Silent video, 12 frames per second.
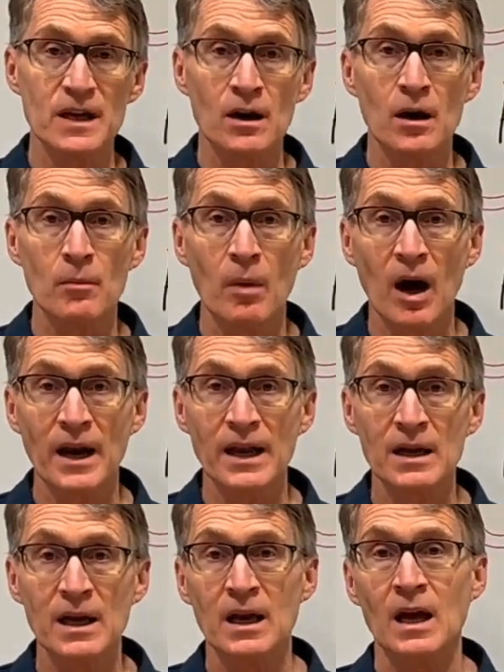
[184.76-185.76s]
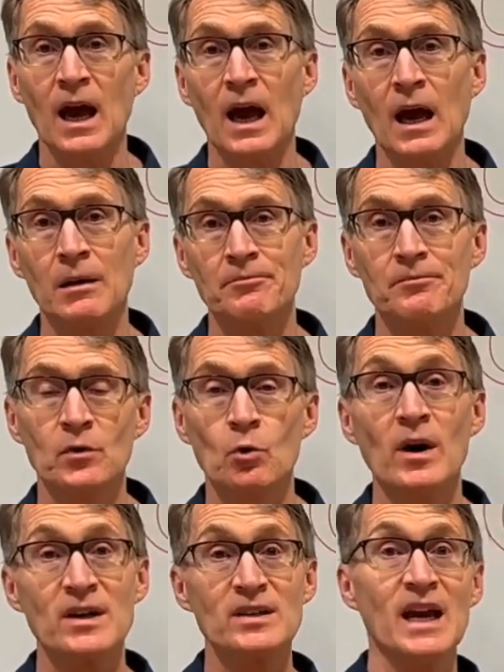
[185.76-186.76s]
in our body.
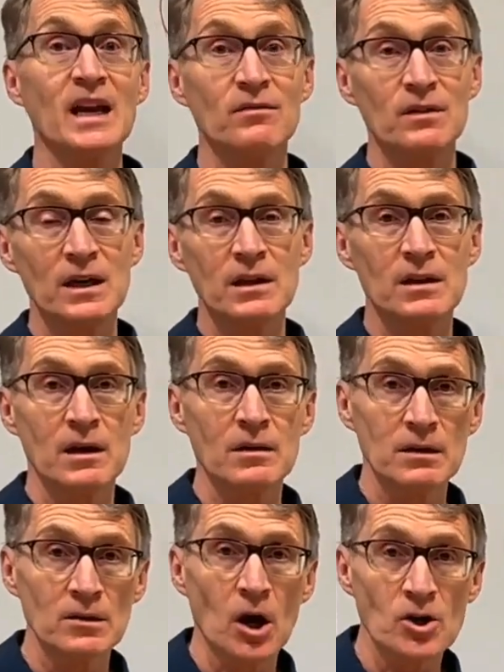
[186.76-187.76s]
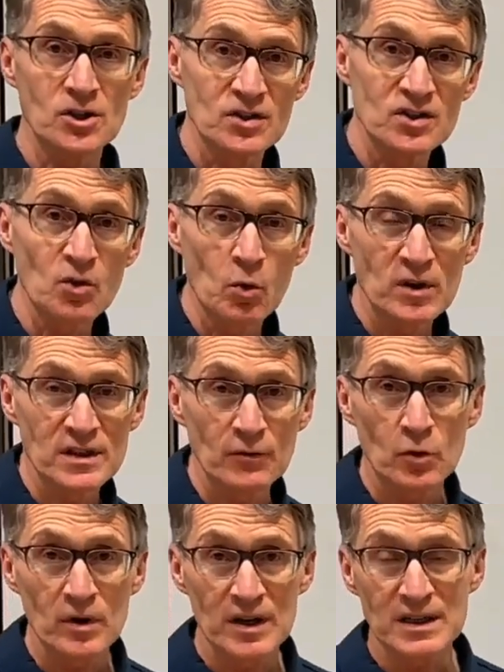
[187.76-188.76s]
Quantitatively, the largest source of
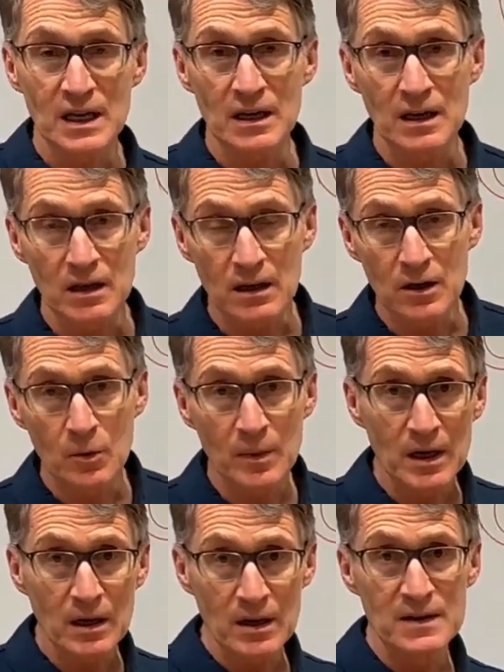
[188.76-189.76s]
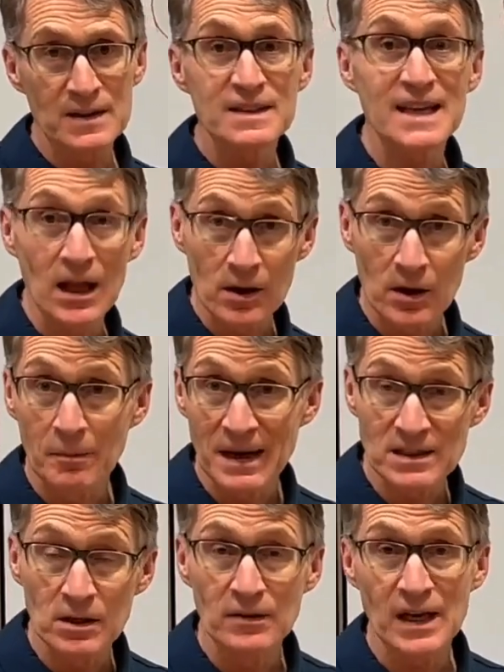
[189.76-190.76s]
creatine in a human is the skeletal
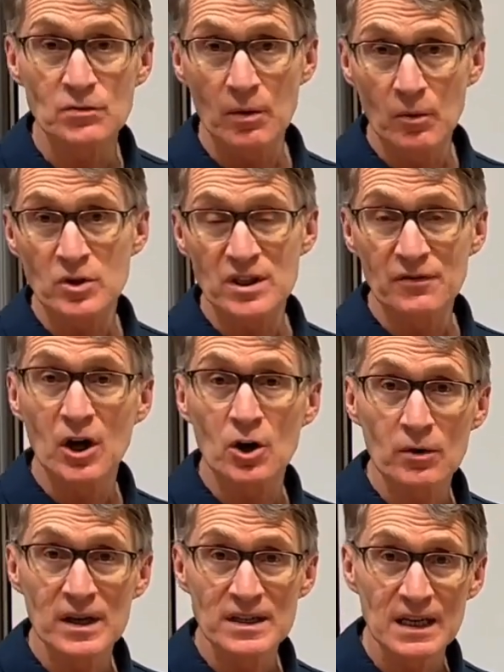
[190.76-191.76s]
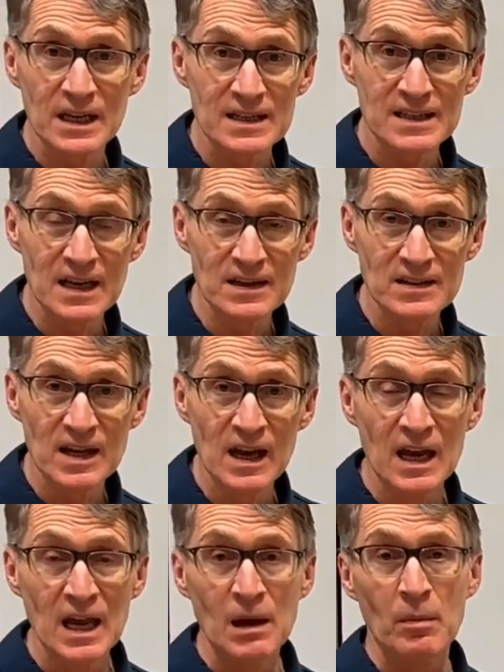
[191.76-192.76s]
muscle, and that's where most of our creatine exists.
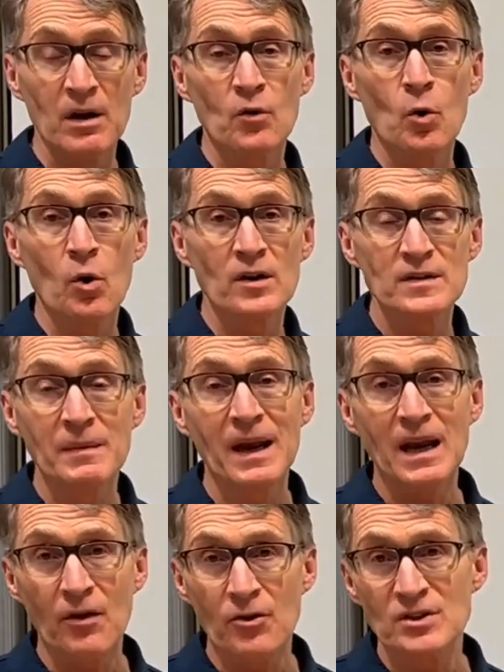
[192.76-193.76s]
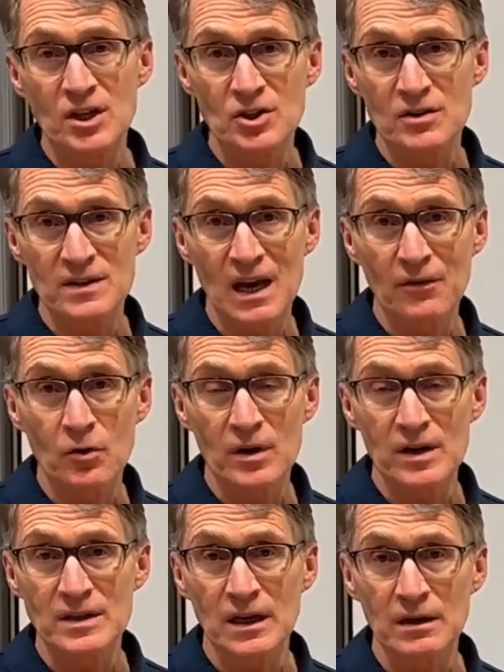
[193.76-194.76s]
But of course, many other tissues have
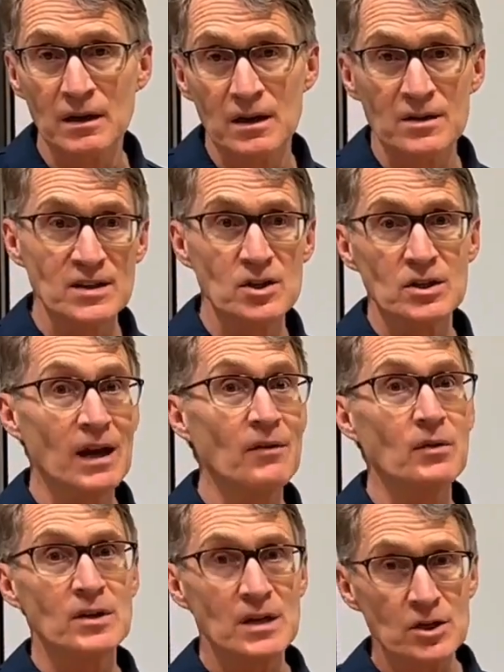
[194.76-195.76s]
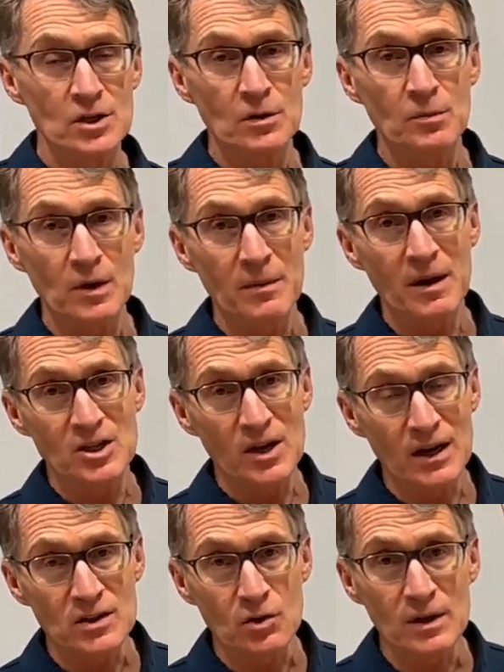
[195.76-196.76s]
creatine. Essentially every tissue pretty much
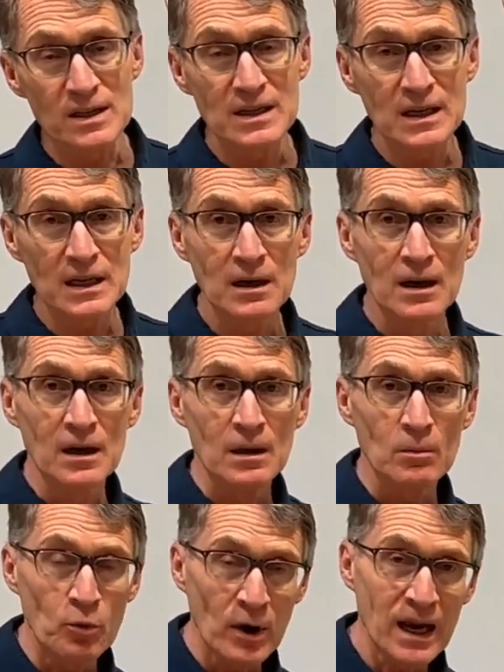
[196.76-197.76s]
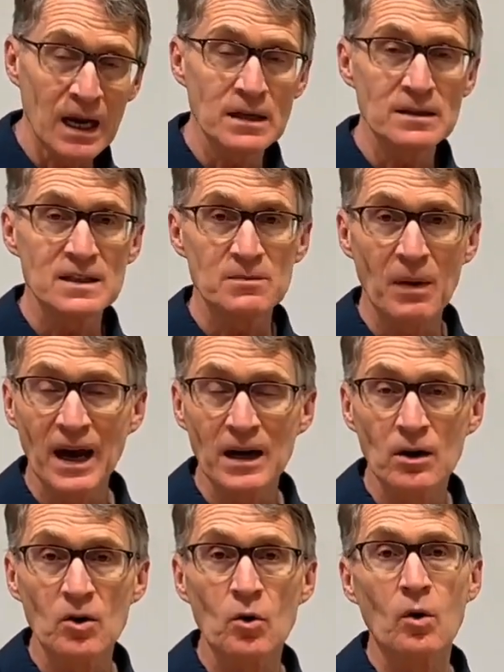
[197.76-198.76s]
has creatine. Brain,
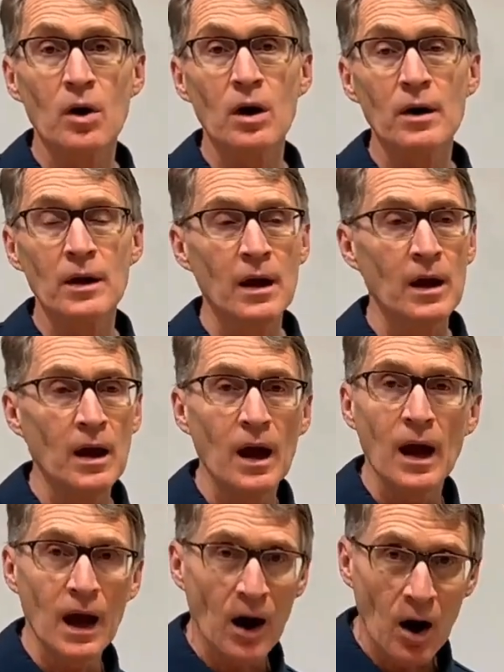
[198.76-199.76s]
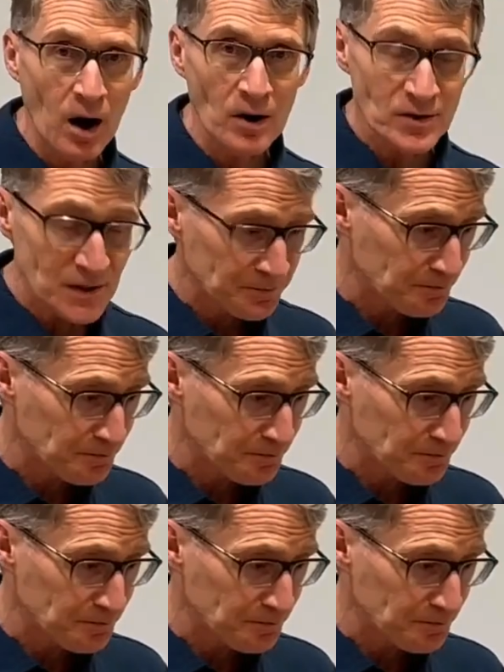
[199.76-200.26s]
spinal cord, heart,